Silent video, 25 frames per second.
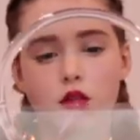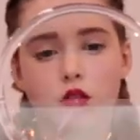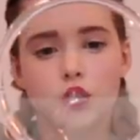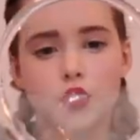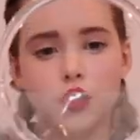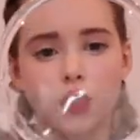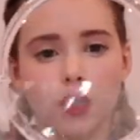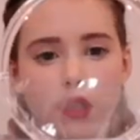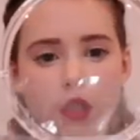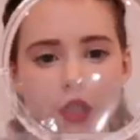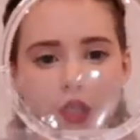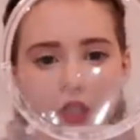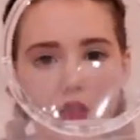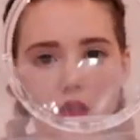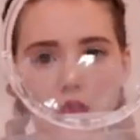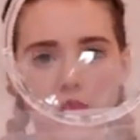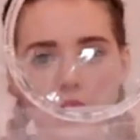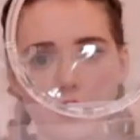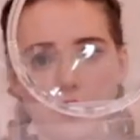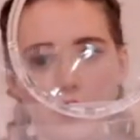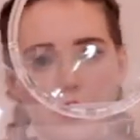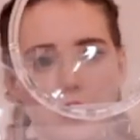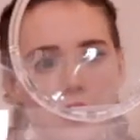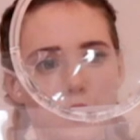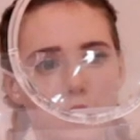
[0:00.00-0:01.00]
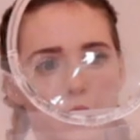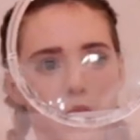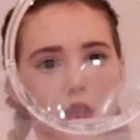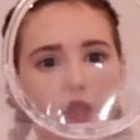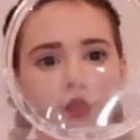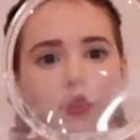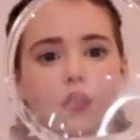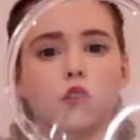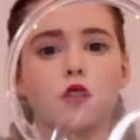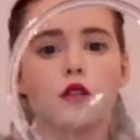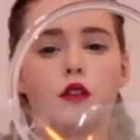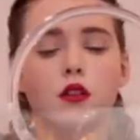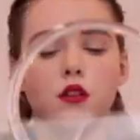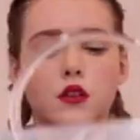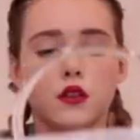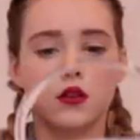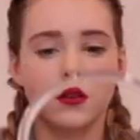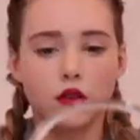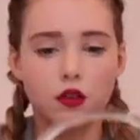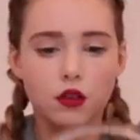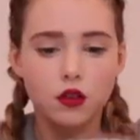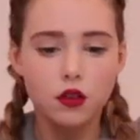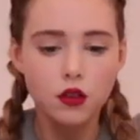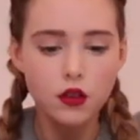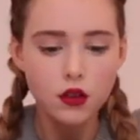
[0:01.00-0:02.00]
Shit, that's not even in the middle.
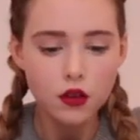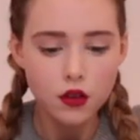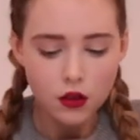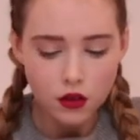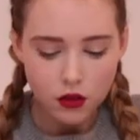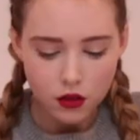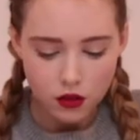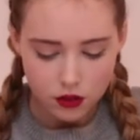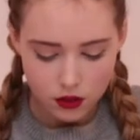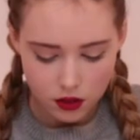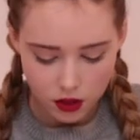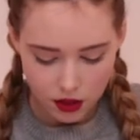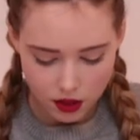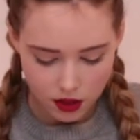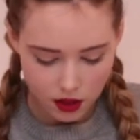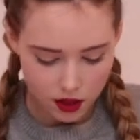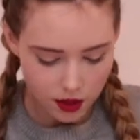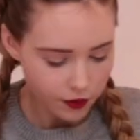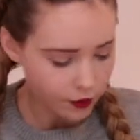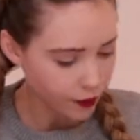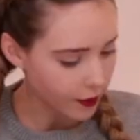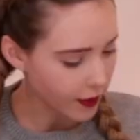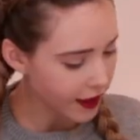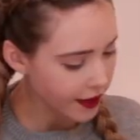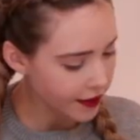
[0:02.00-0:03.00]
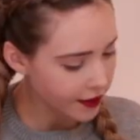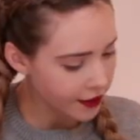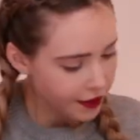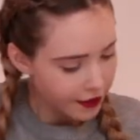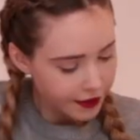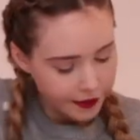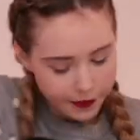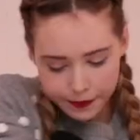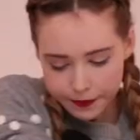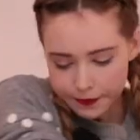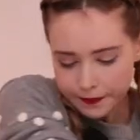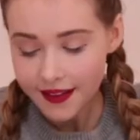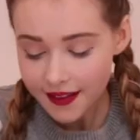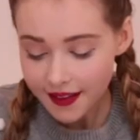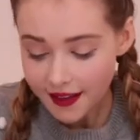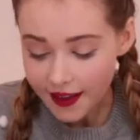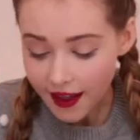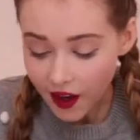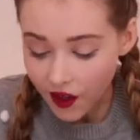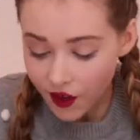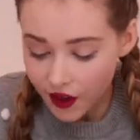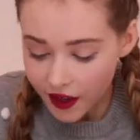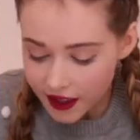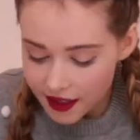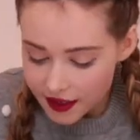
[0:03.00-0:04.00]
Doesn't even matter.
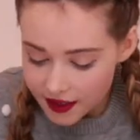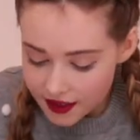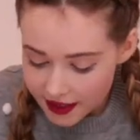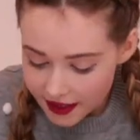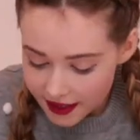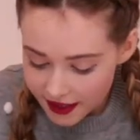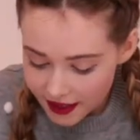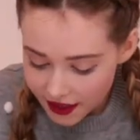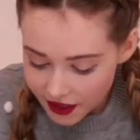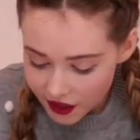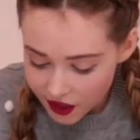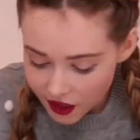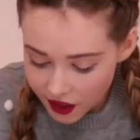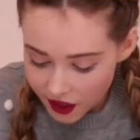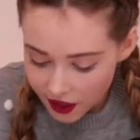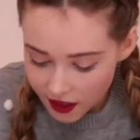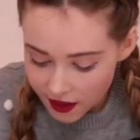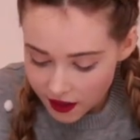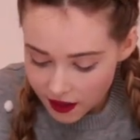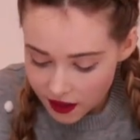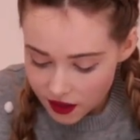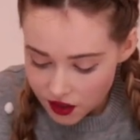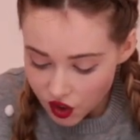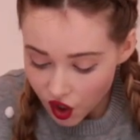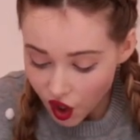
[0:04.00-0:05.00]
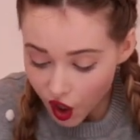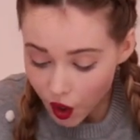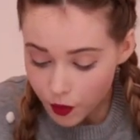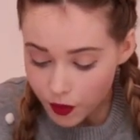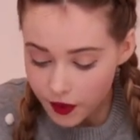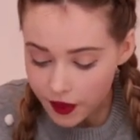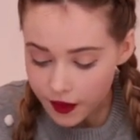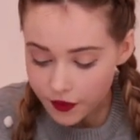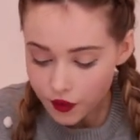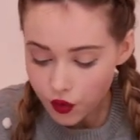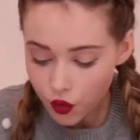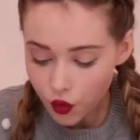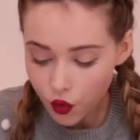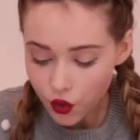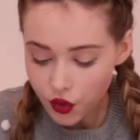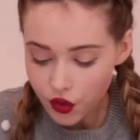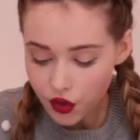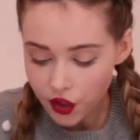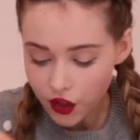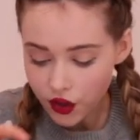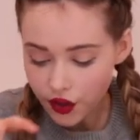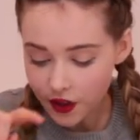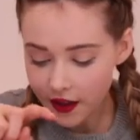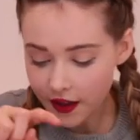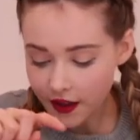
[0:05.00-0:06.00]
Now I can see here in the top left
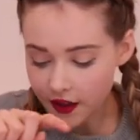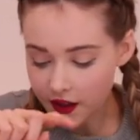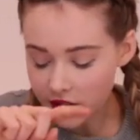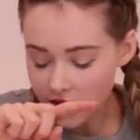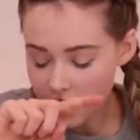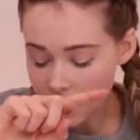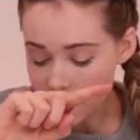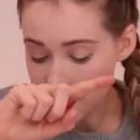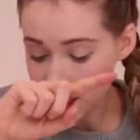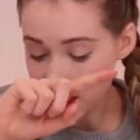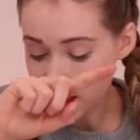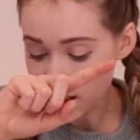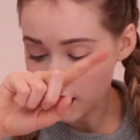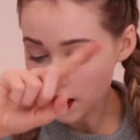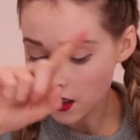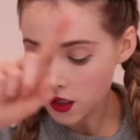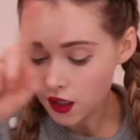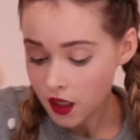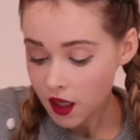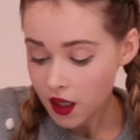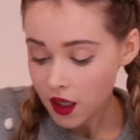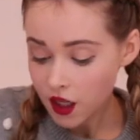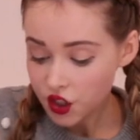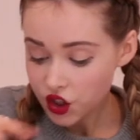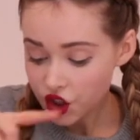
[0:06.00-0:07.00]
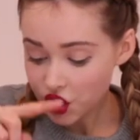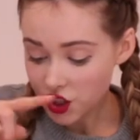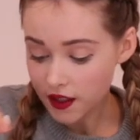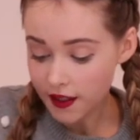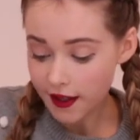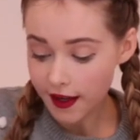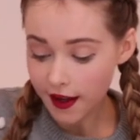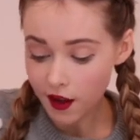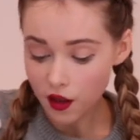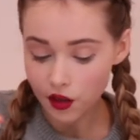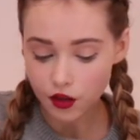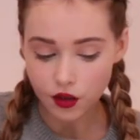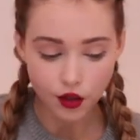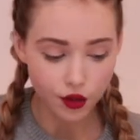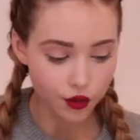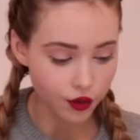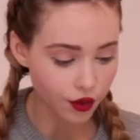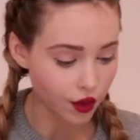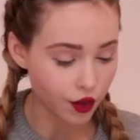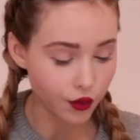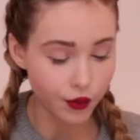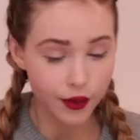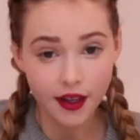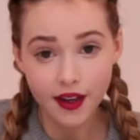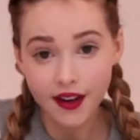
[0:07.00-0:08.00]
corner, there's the Chanel
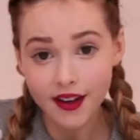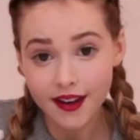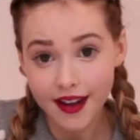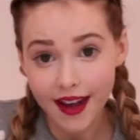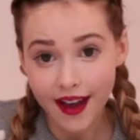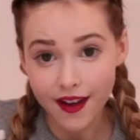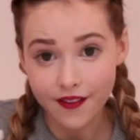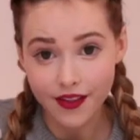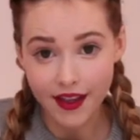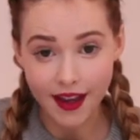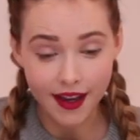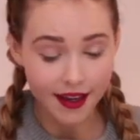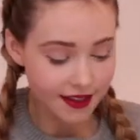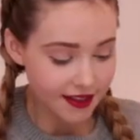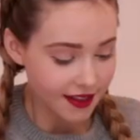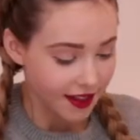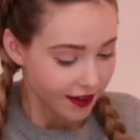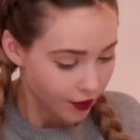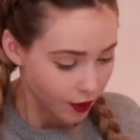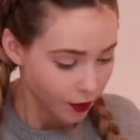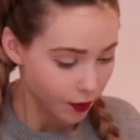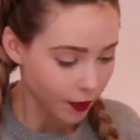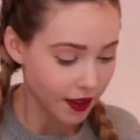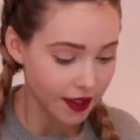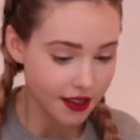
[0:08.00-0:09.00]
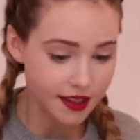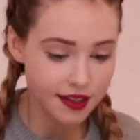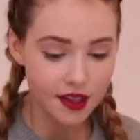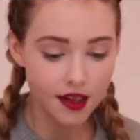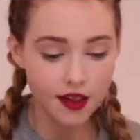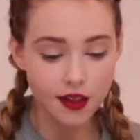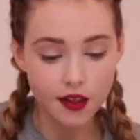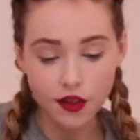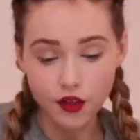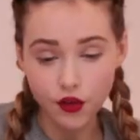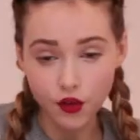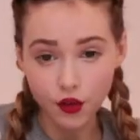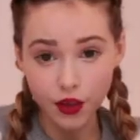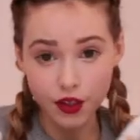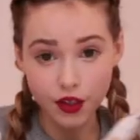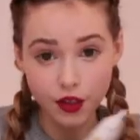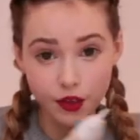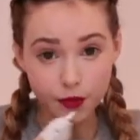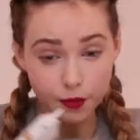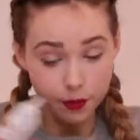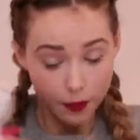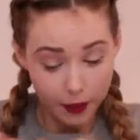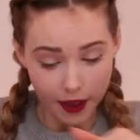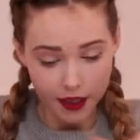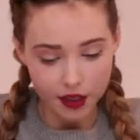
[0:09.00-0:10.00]
logo. We gotta have that because everybody's gotta know
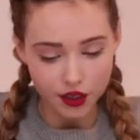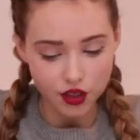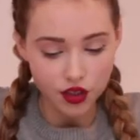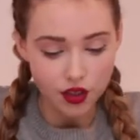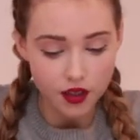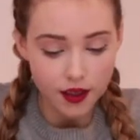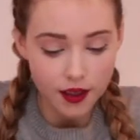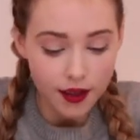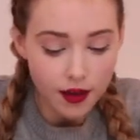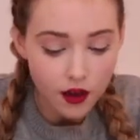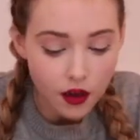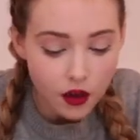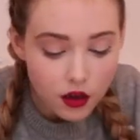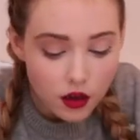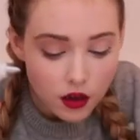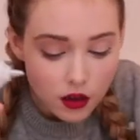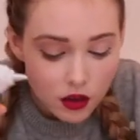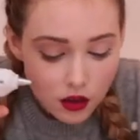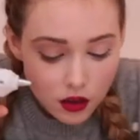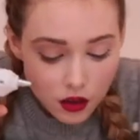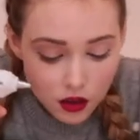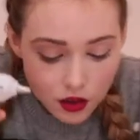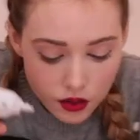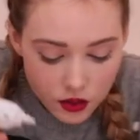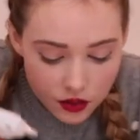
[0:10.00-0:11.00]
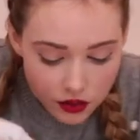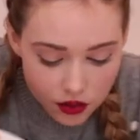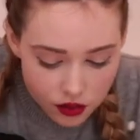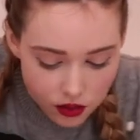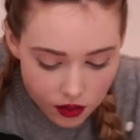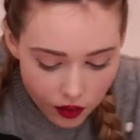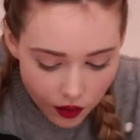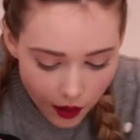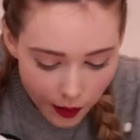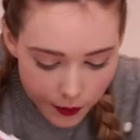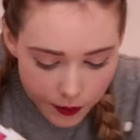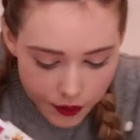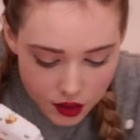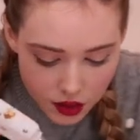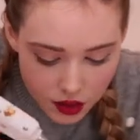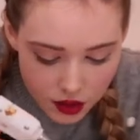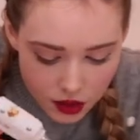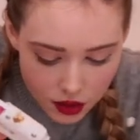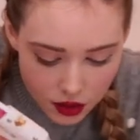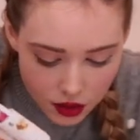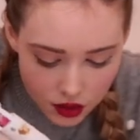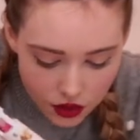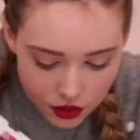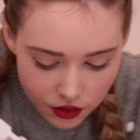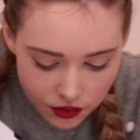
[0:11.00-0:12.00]
it's by Chanel. So I'm just
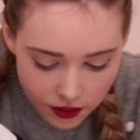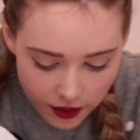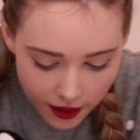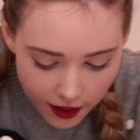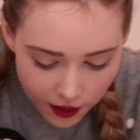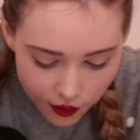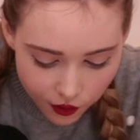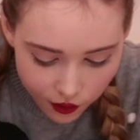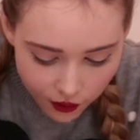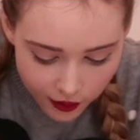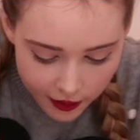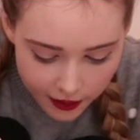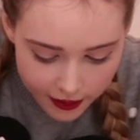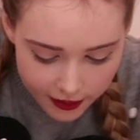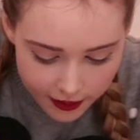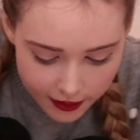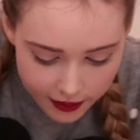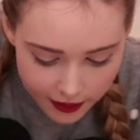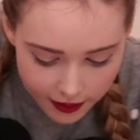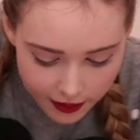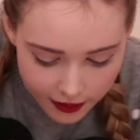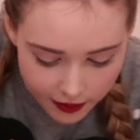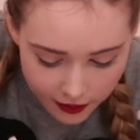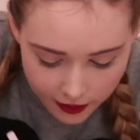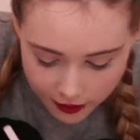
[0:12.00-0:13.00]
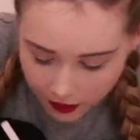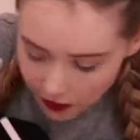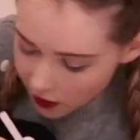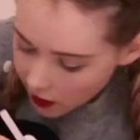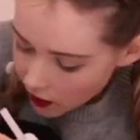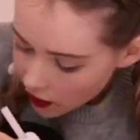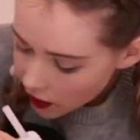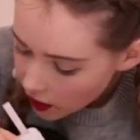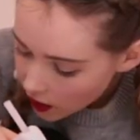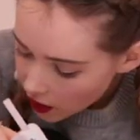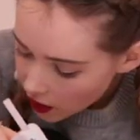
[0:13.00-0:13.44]
gonna do that right here.